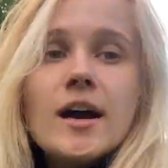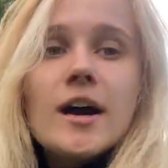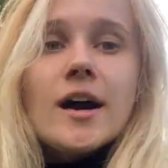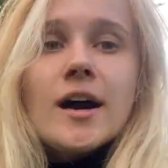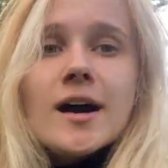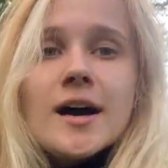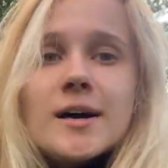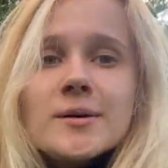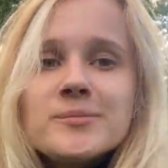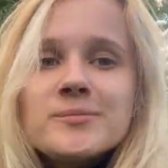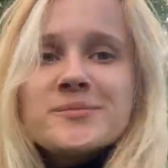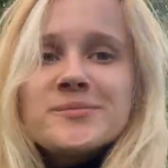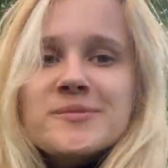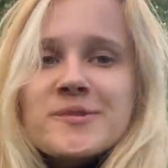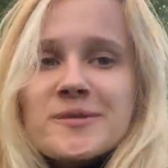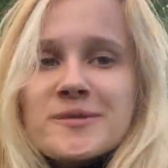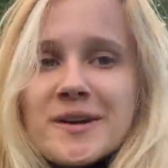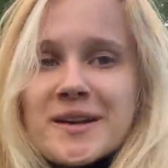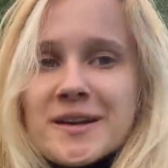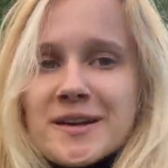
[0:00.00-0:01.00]
um,
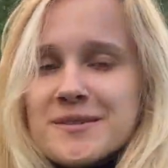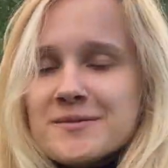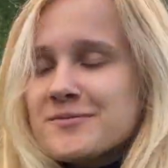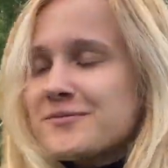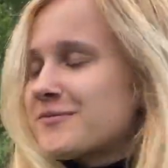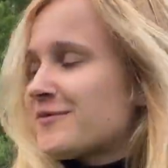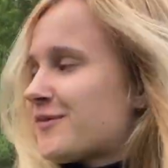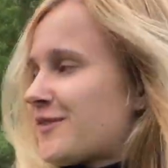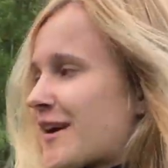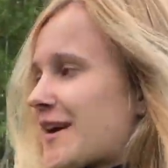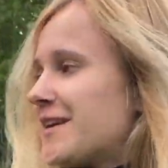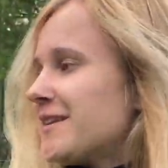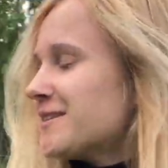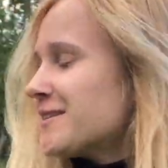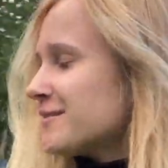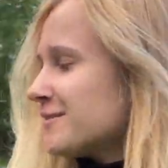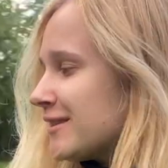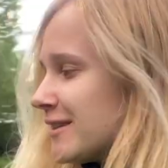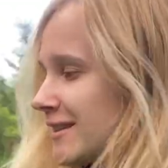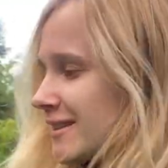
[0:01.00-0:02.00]
when I'm
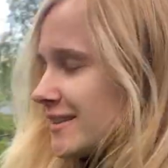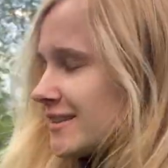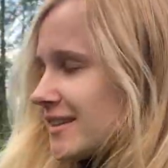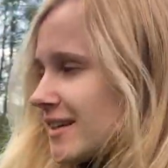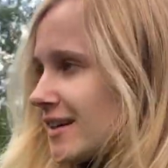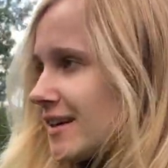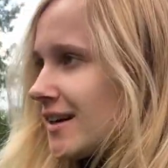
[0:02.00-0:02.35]
waiting for it.